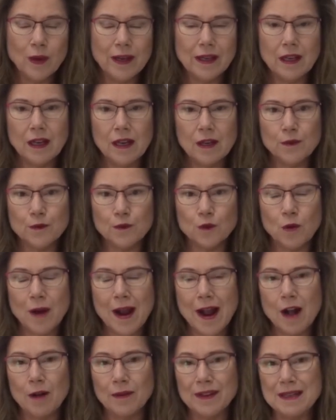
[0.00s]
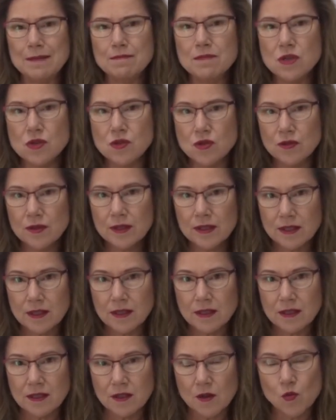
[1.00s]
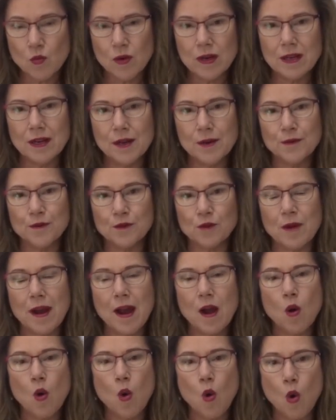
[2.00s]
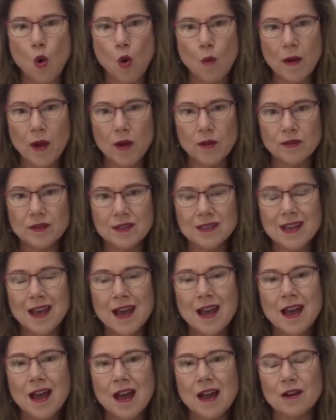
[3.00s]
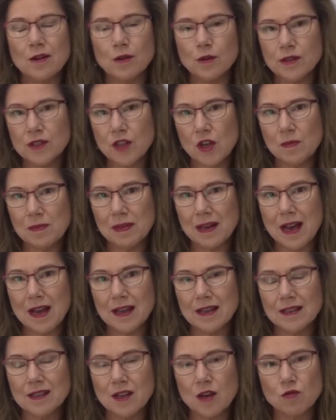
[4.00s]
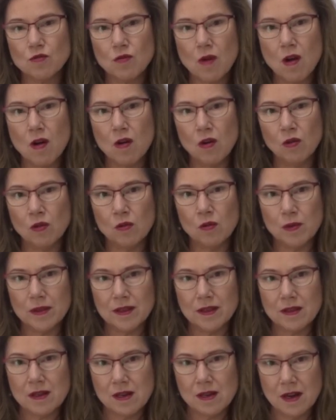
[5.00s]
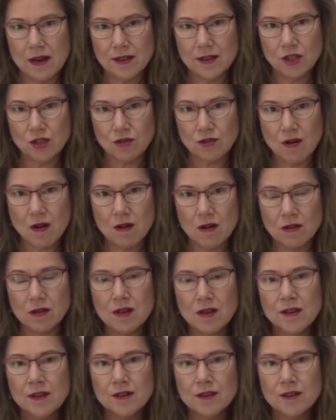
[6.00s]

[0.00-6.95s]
We need it for our immune system, we need it for our hormones, and it also plays a role with cholesterol.